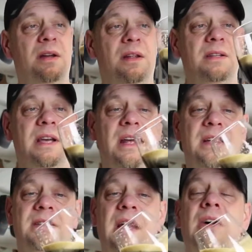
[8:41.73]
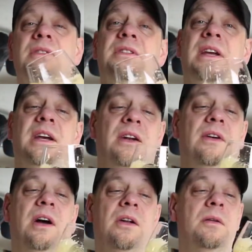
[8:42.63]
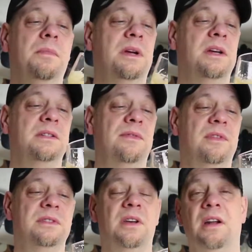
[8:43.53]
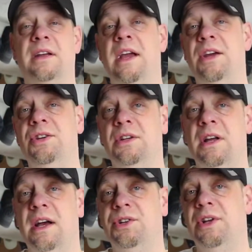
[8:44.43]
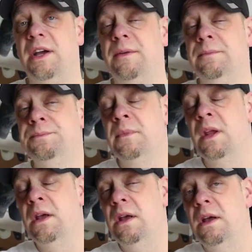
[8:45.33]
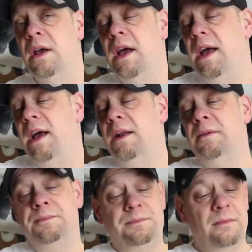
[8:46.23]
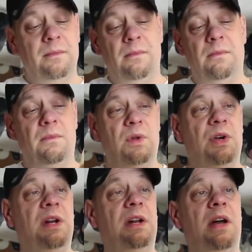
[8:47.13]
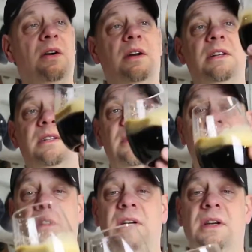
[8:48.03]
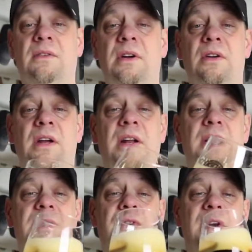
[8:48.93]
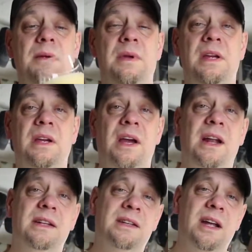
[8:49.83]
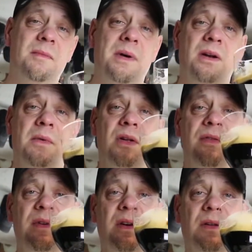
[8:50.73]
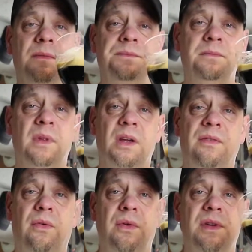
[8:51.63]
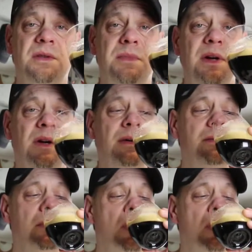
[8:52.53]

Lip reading: This head is now sticking around because of the sonication hashtag. And look at it now. It's still sticking around and it's creamy and it's got a better mouthfeel for this beer.